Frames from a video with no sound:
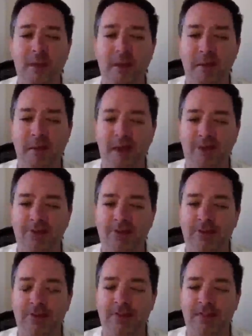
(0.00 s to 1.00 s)
big
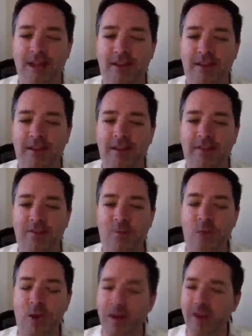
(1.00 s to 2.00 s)
masters, and then
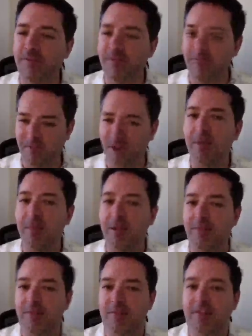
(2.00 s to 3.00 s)
when I got
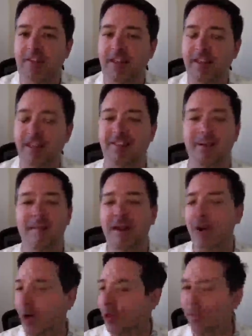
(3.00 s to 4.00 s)
my first list, I
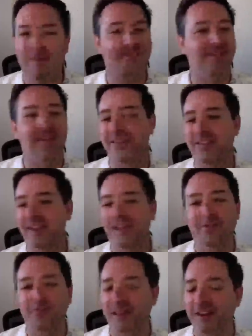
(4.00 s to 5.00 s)
made all the mistakes that
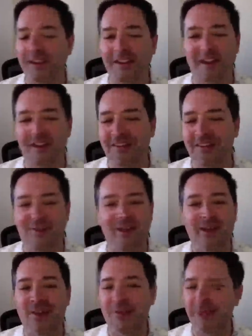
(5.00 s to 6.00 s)
everybody does
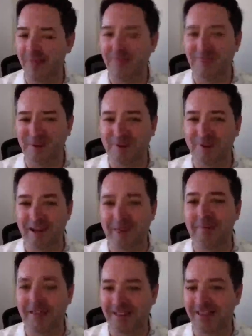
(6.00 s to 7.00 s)
when they first
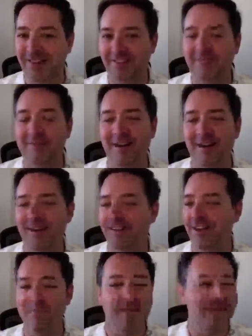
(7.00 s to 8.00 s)
get a big list of
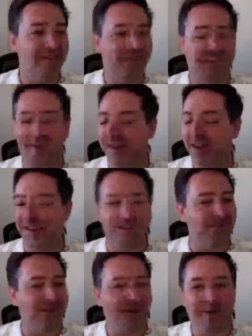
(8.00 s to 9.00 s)
buyers. I mailed in a
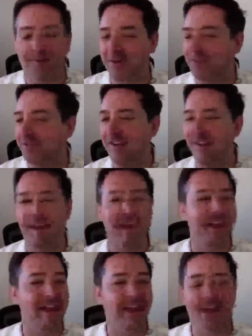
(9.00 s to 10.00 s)
different offer every
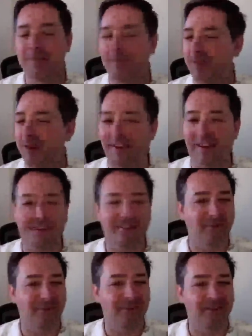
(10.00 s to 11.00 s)
day. I hammered my
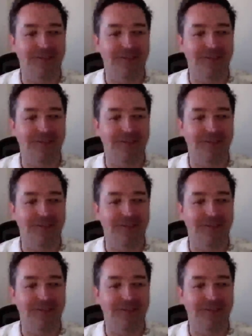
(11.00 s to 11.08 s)
list with